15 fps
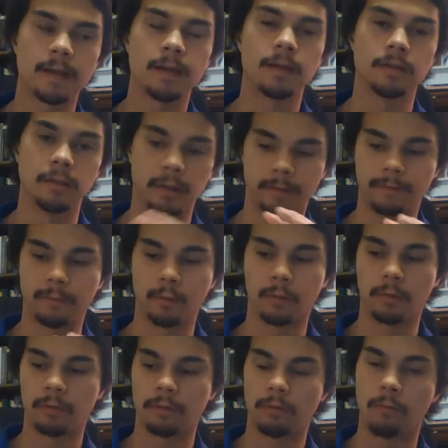look
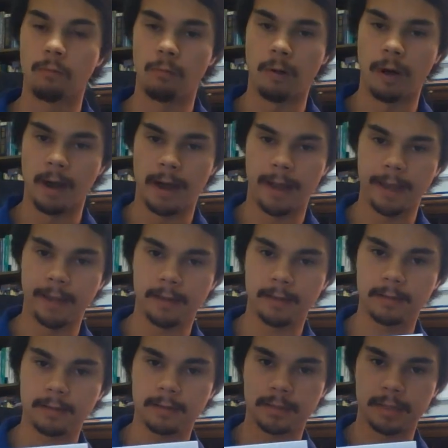for why
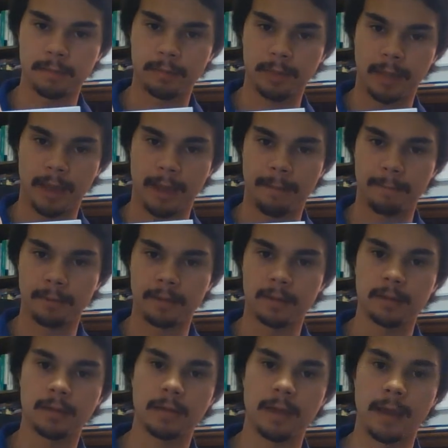something
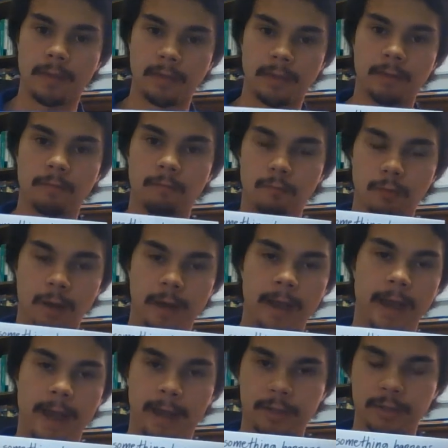happened and then what
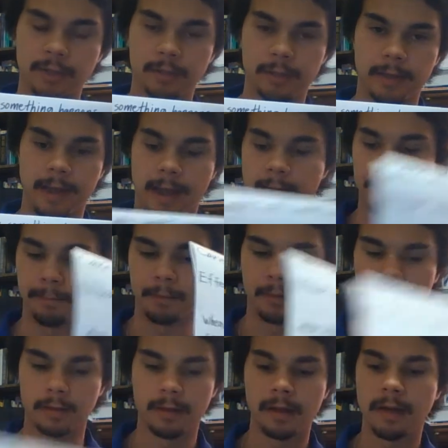actually
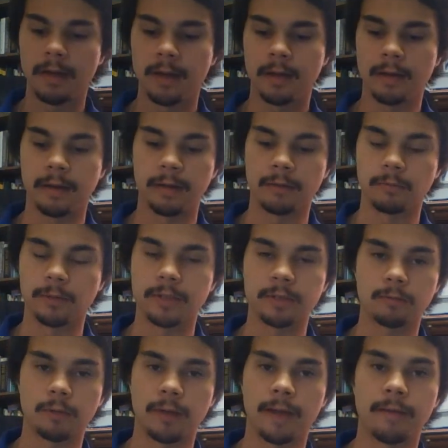happened. Now, the
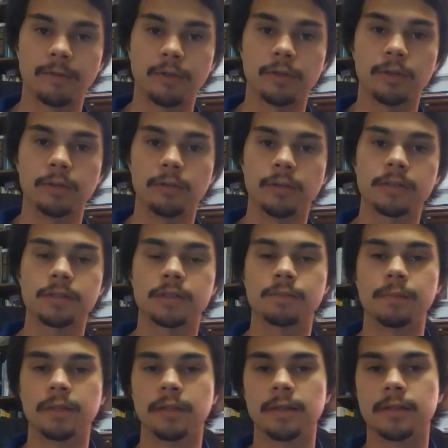reason we're having you do this is
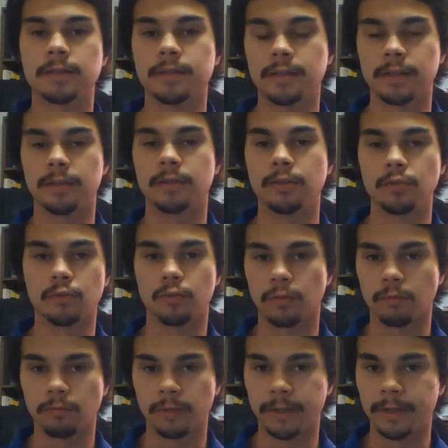because in
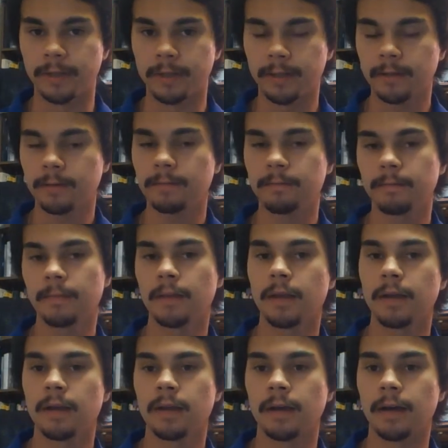your reading,
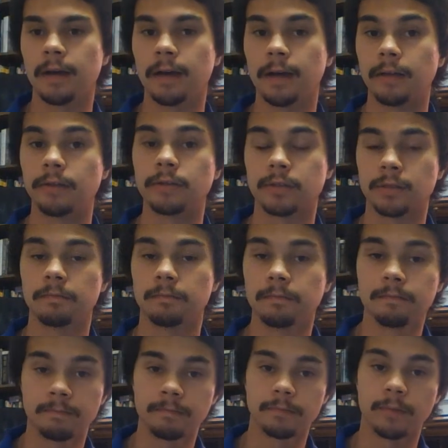
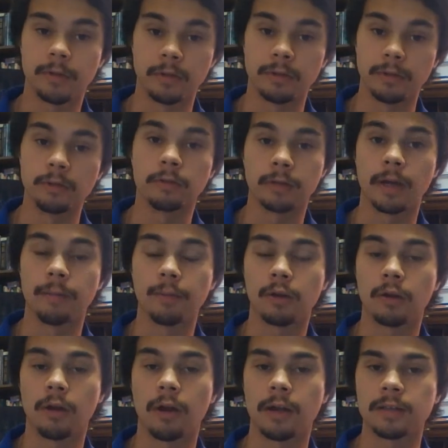you'll come
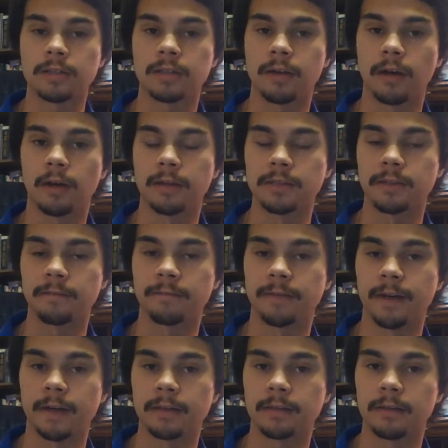across cause and
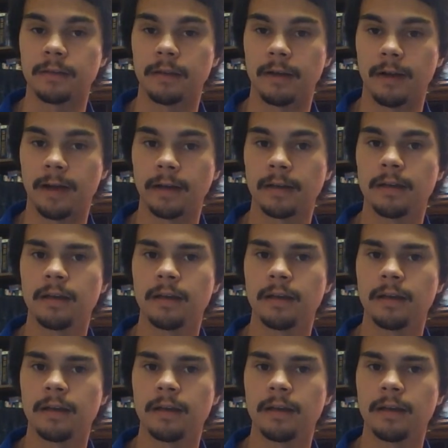effect a lot,